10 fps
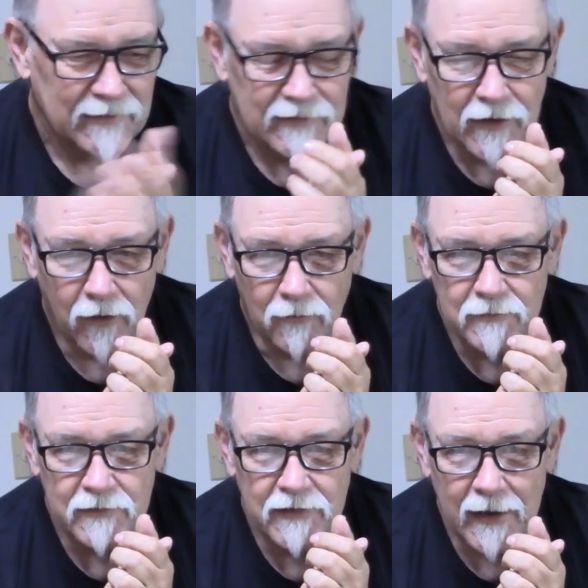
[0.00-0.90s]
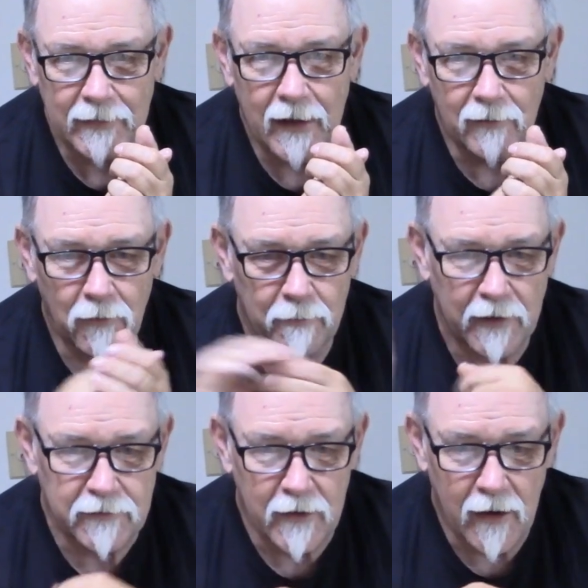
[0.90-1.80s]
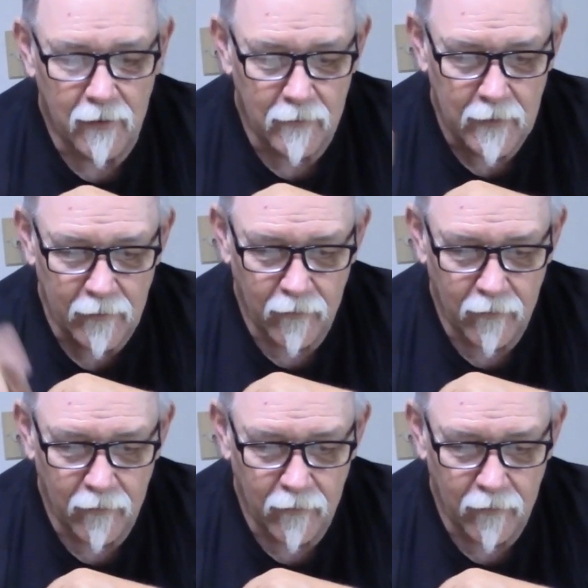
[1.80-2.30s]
So check that little picture out right